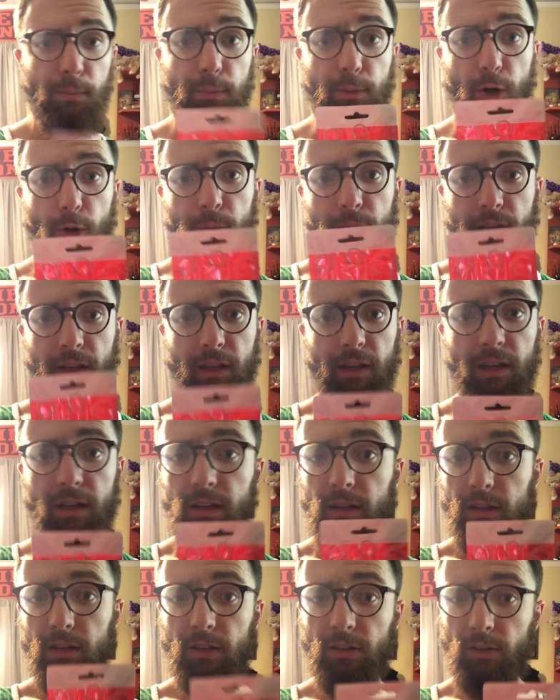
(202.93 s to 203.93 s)
probing kit.
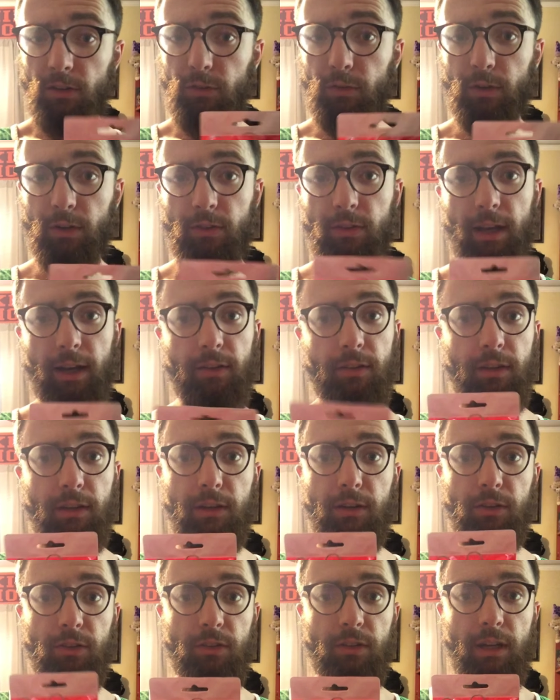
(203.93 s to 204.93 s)
This is for sexing
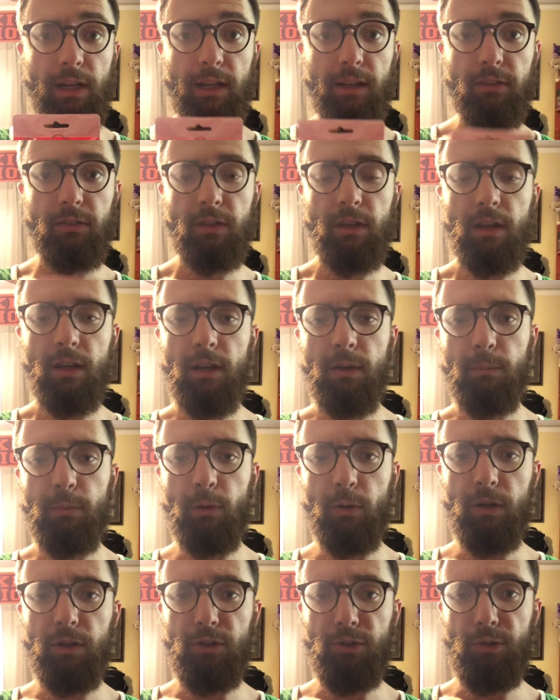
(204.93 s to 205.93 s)
your snakes, but
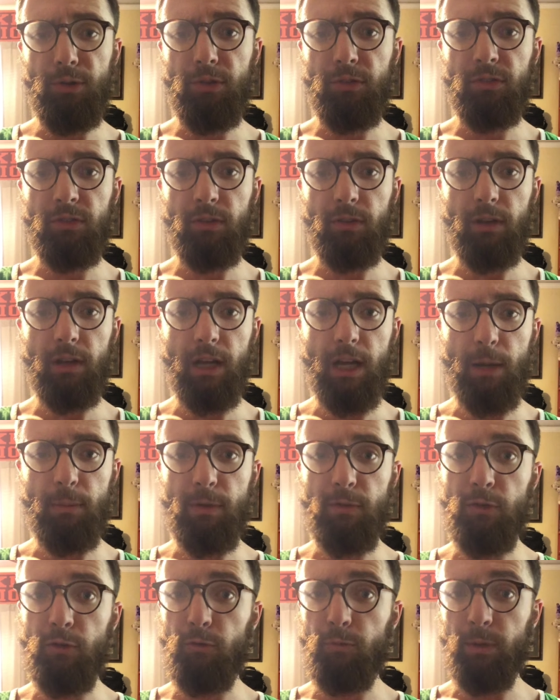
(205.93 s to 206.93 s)
only do this
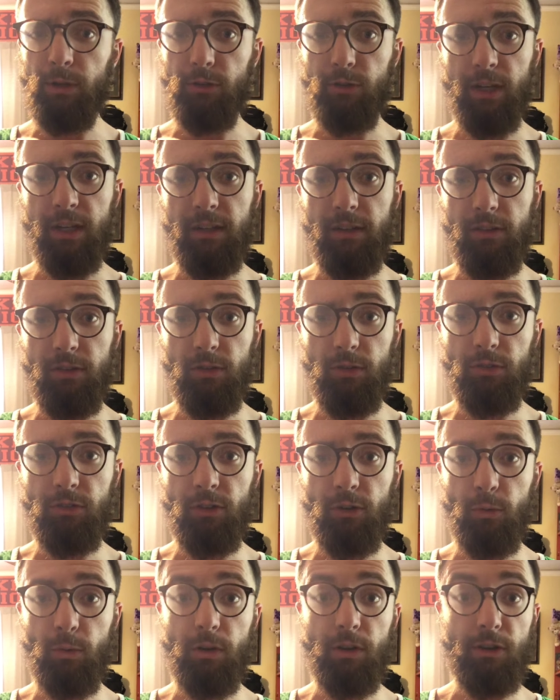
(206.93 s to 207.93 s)
if you've been trained to do
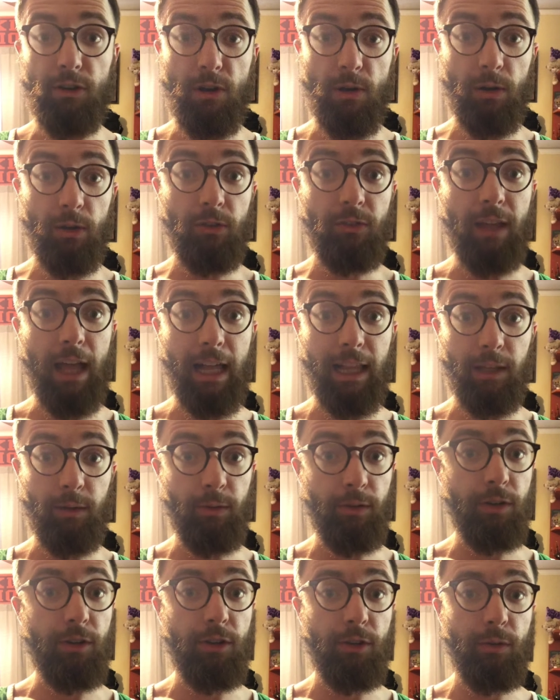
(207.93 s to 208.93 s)
so or know exactly
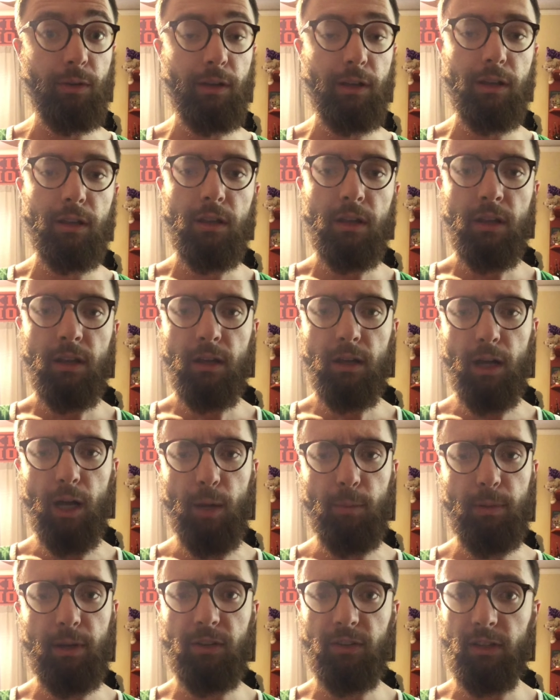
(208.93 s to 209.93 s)
what you're doing,
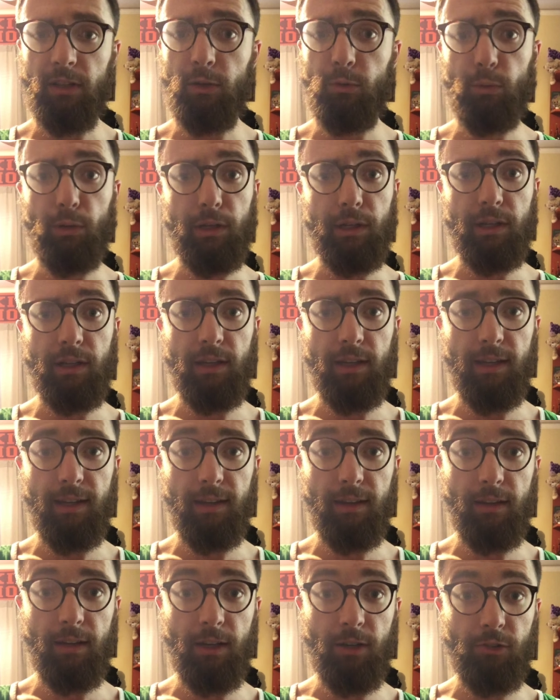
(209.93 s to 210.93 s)
because it can really
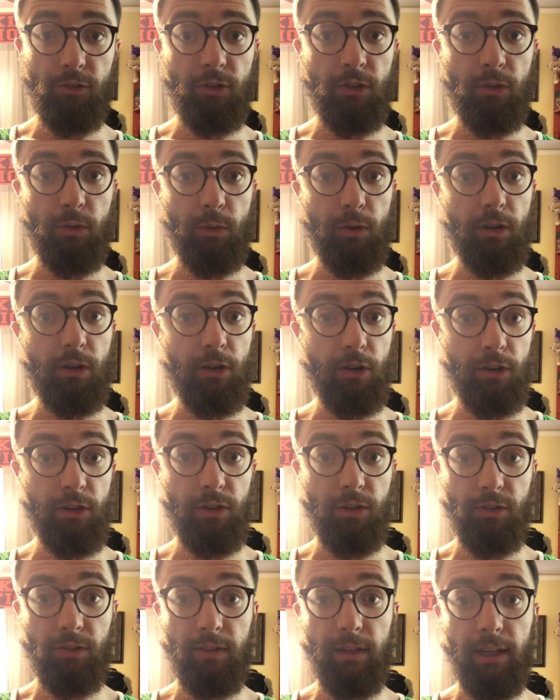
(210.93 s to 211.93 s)
injure or hurt
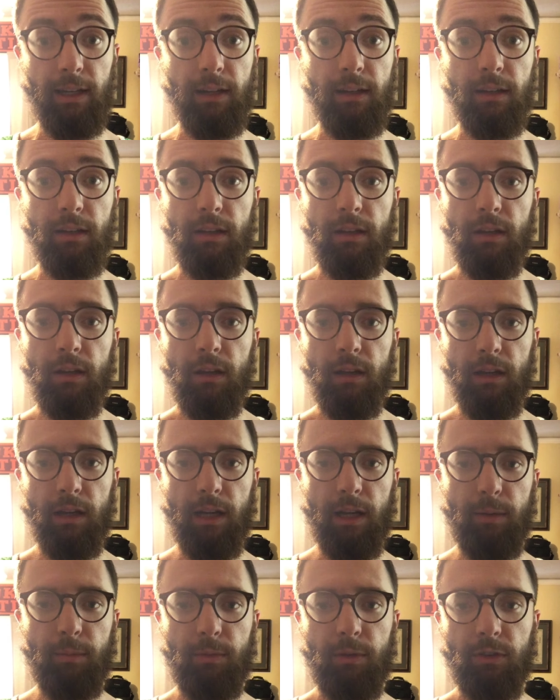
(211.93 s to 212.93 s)
your snake.
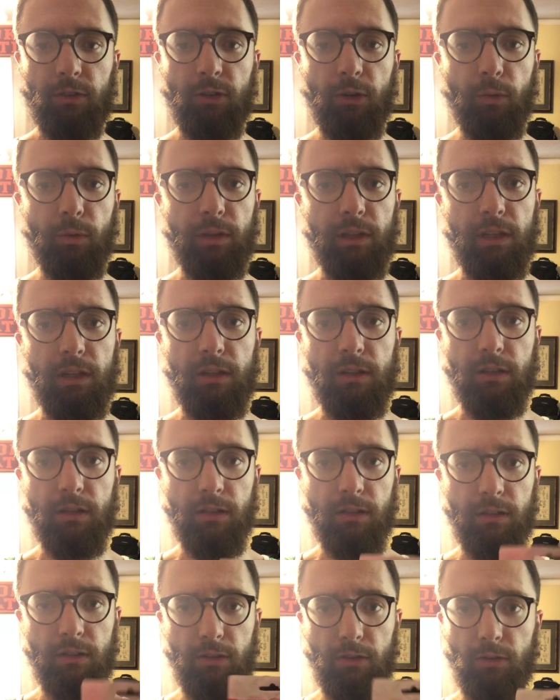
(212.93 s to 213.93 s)
So only
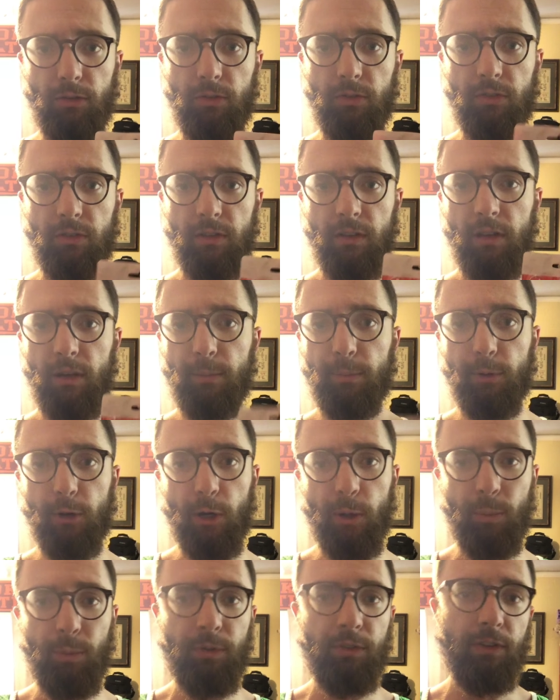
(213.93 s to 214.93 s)
use
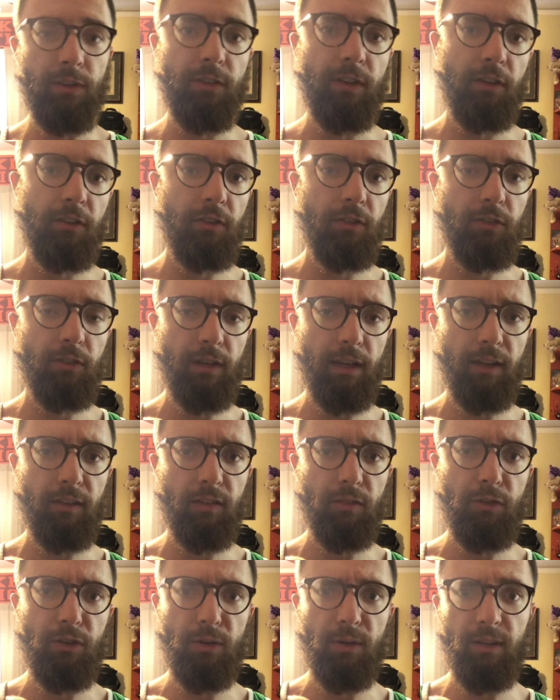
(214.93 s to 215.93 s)
probes to sex your snakes
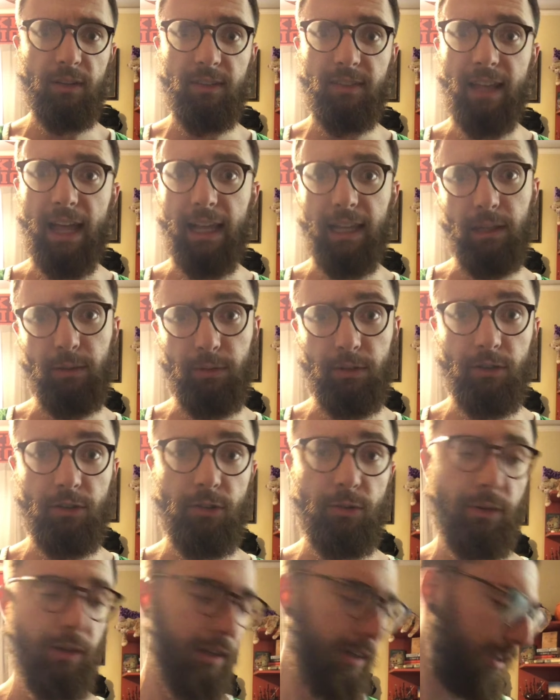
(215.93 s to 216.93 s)
if you know exactly what you're
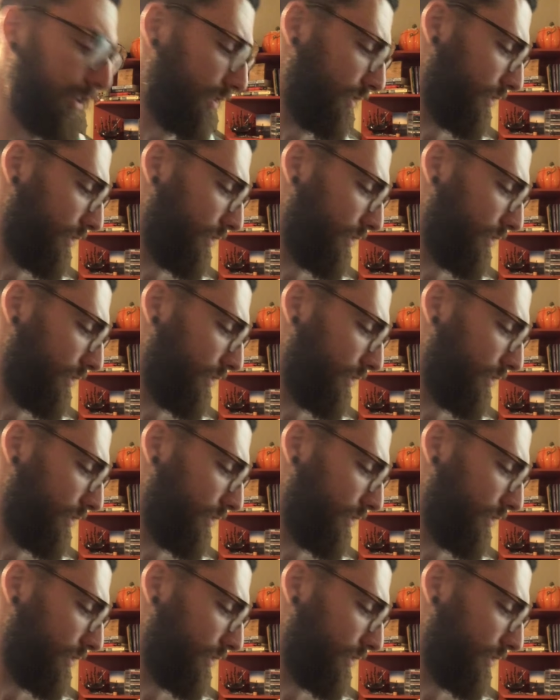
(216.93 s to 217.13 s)
doing.